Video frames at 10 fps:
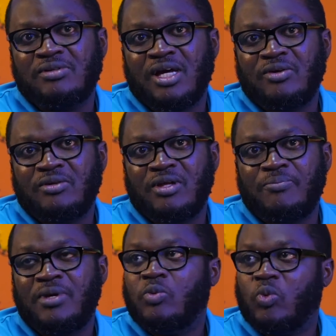that they
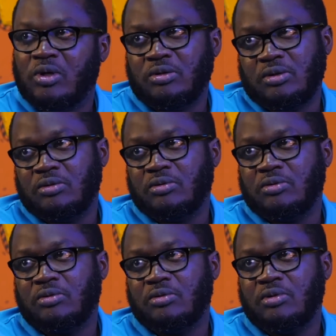mean well,
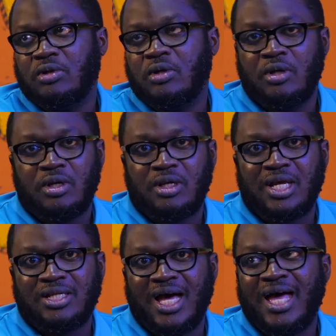mm.
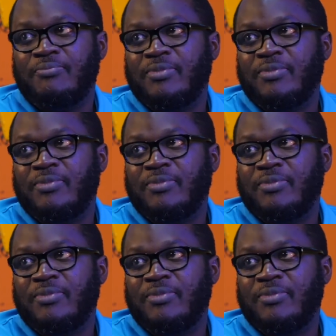that I